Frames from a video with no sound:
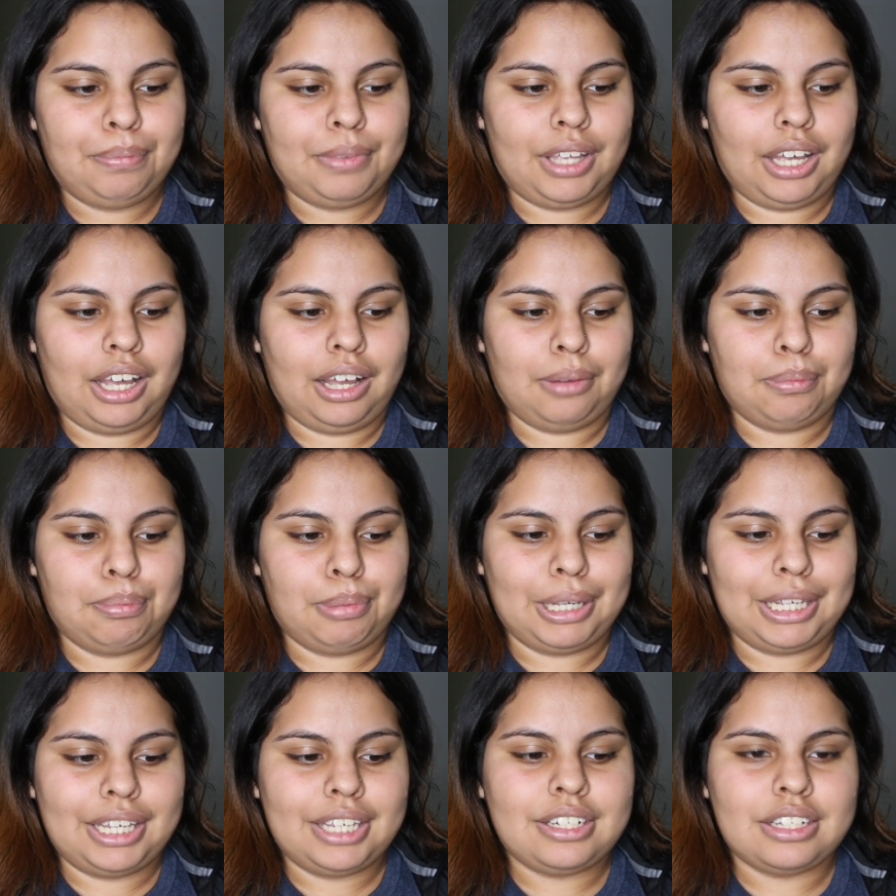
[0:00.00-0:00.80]

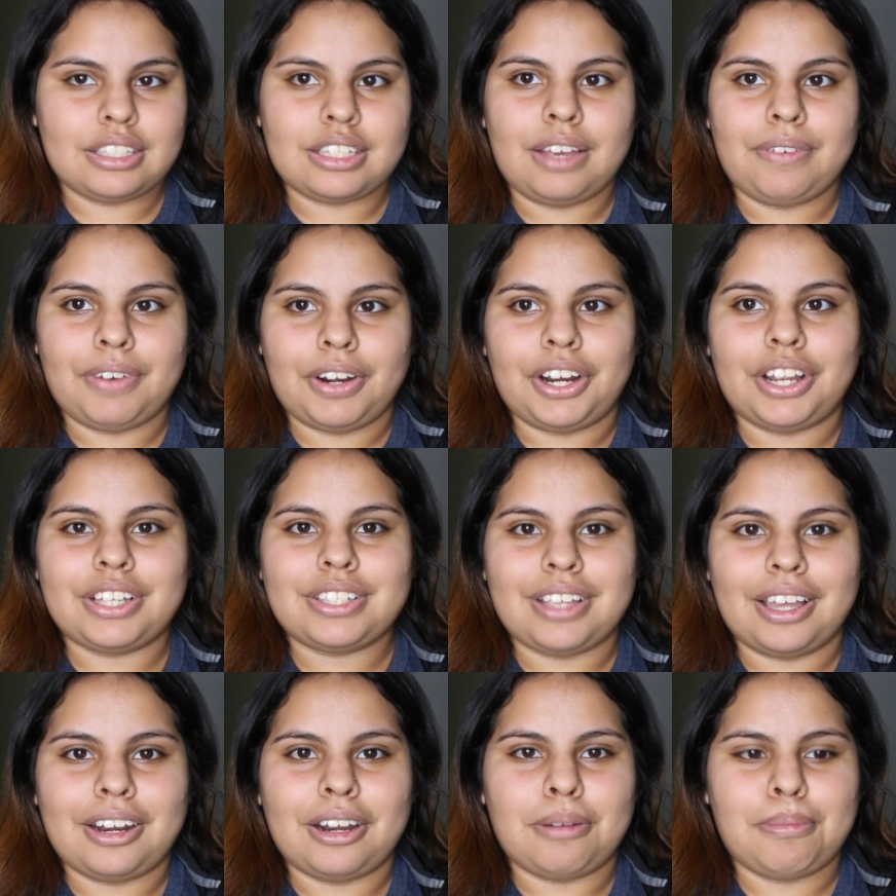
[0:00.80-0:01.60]
But he does get very
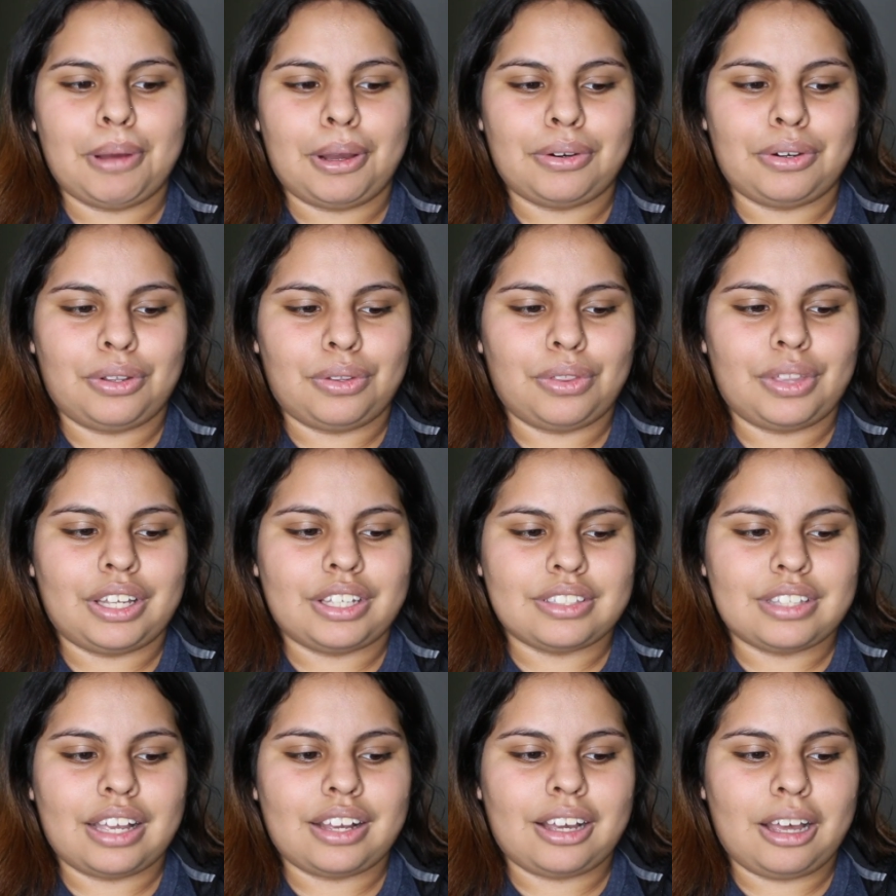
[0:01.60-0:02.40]
excited about new
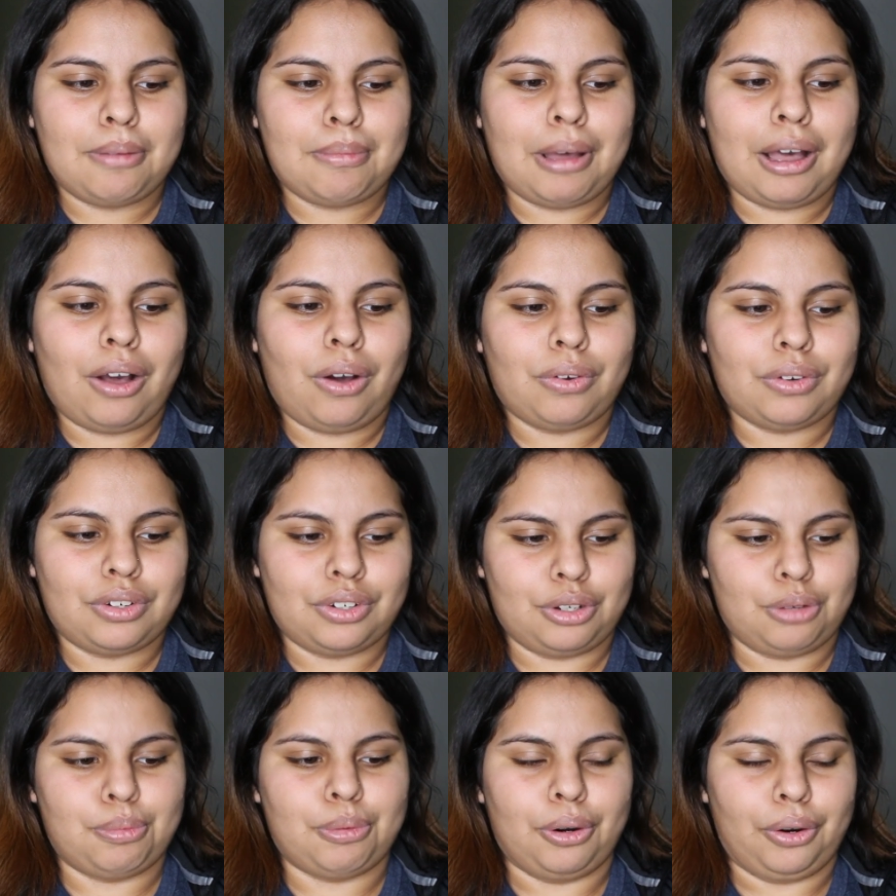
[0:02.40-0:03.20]
things that come out,
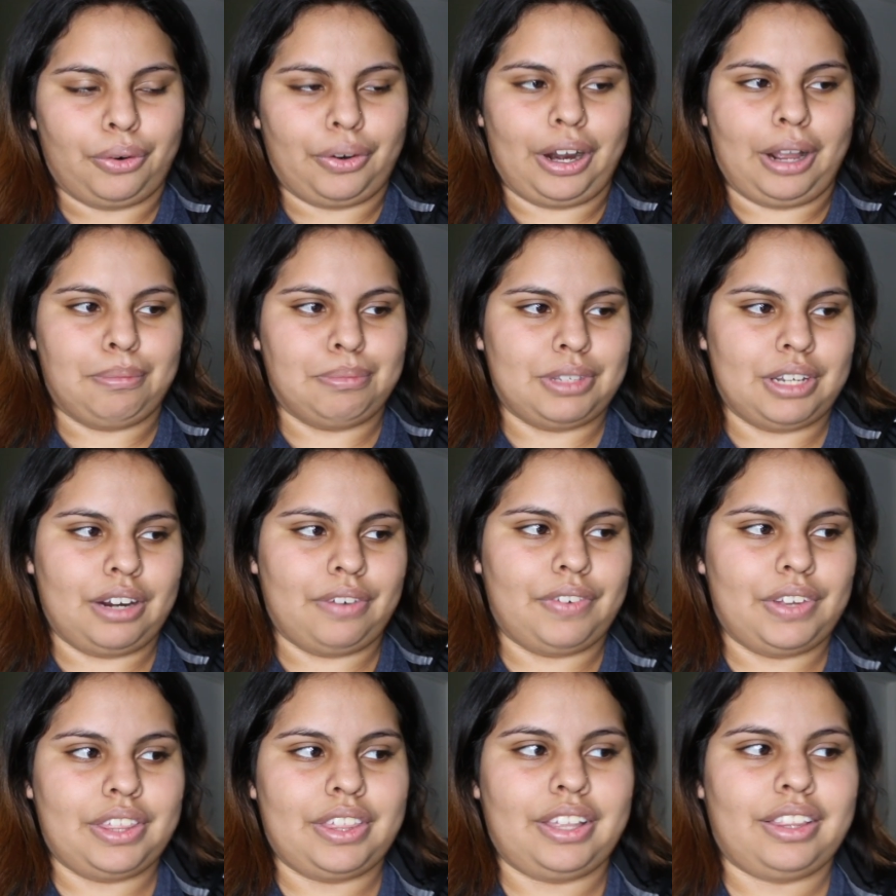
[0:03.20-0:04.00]
new programs and
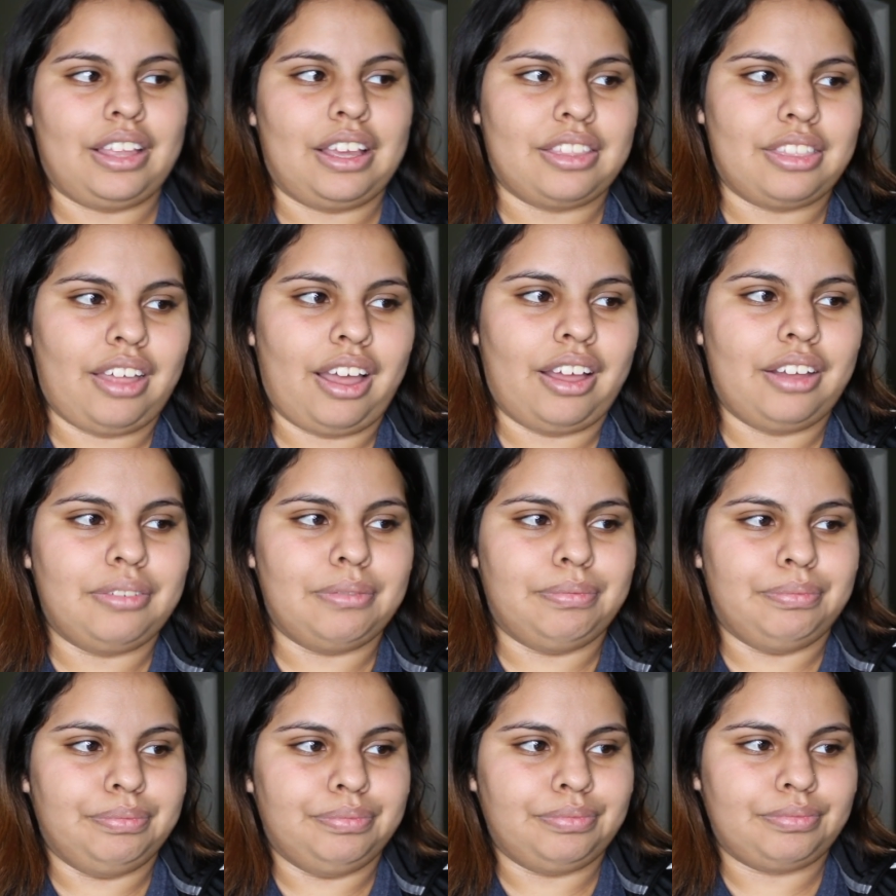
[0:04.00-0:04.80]
everything like
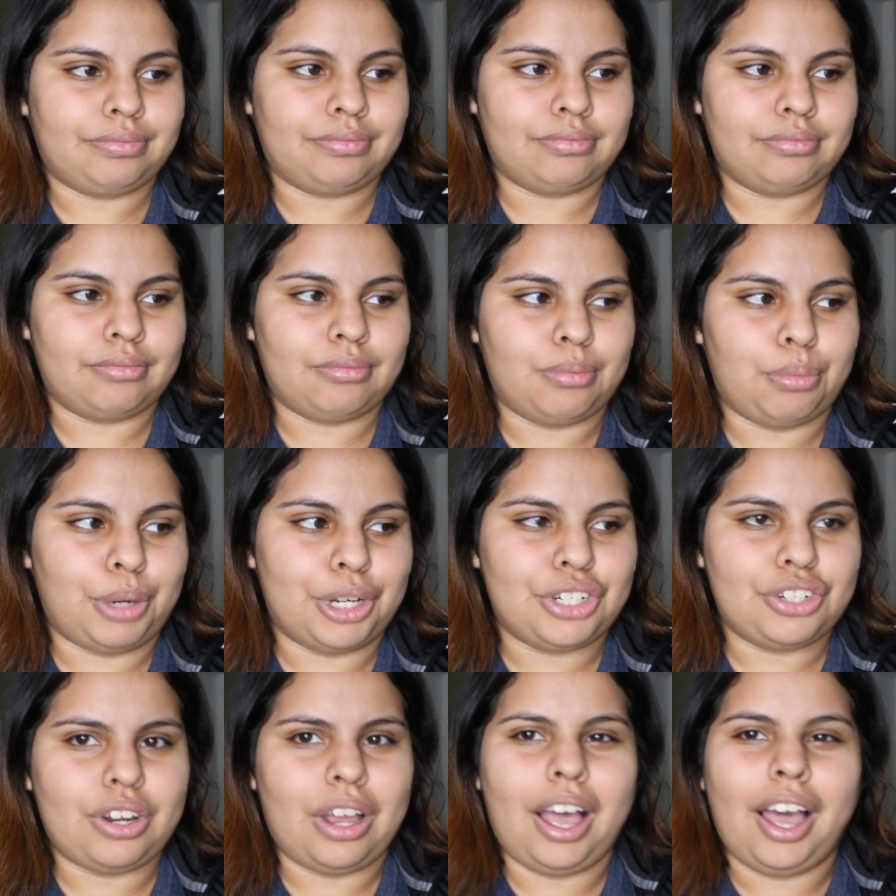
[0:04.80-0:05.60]
that,
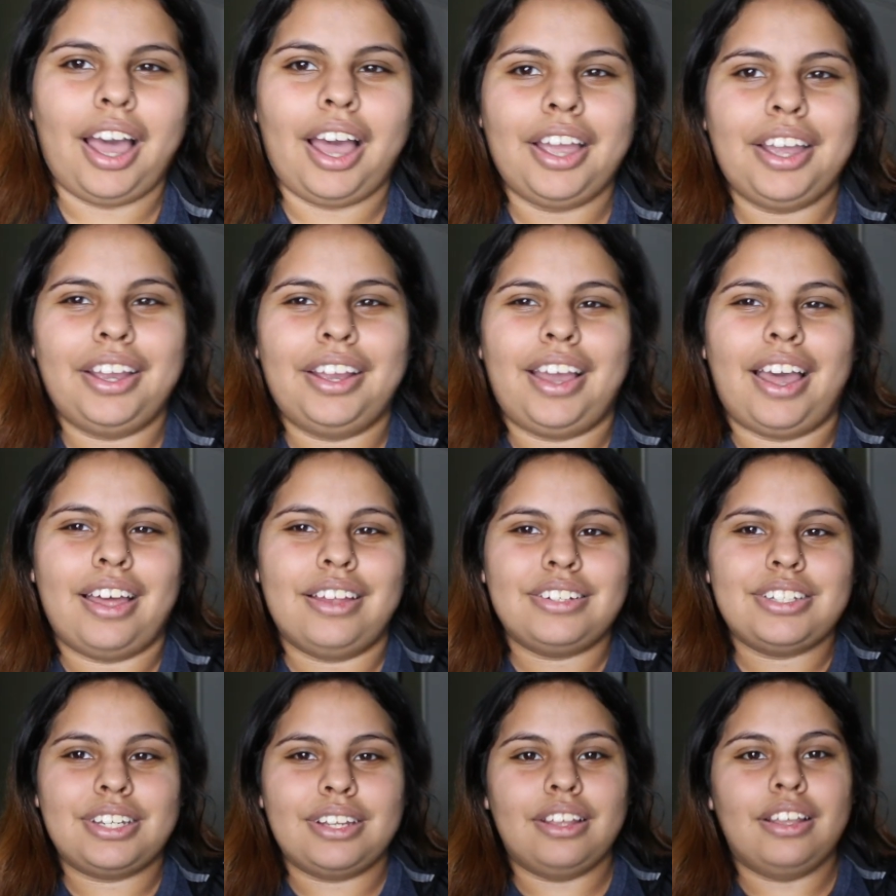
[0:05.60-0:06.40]
which I
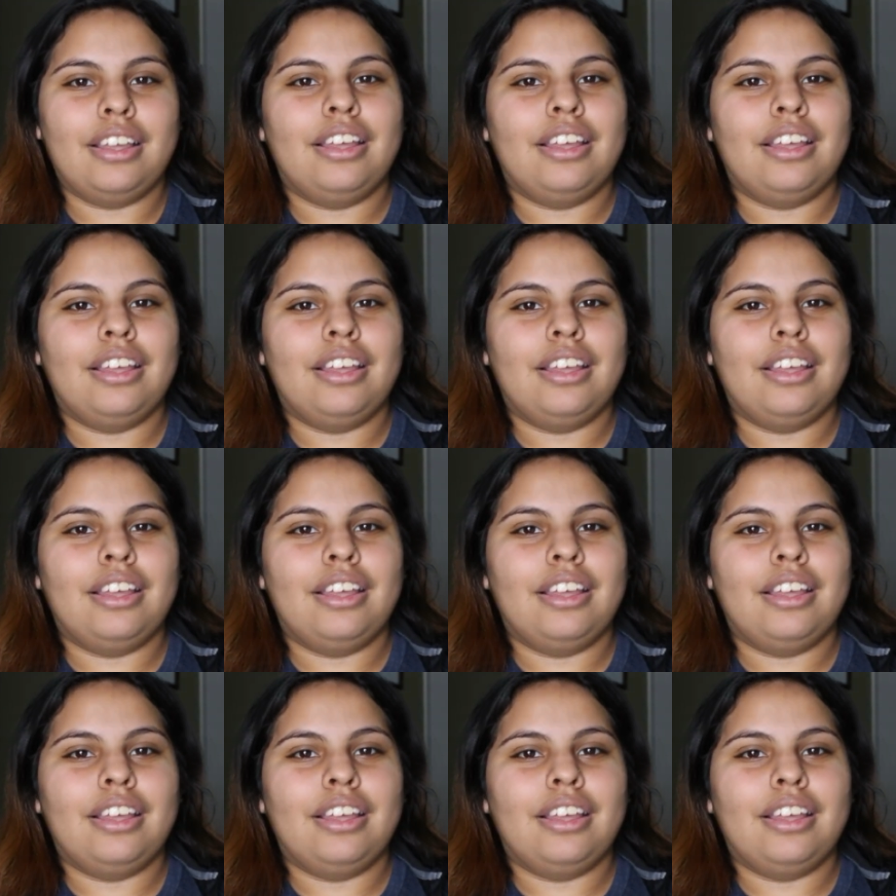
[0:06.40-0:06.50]
get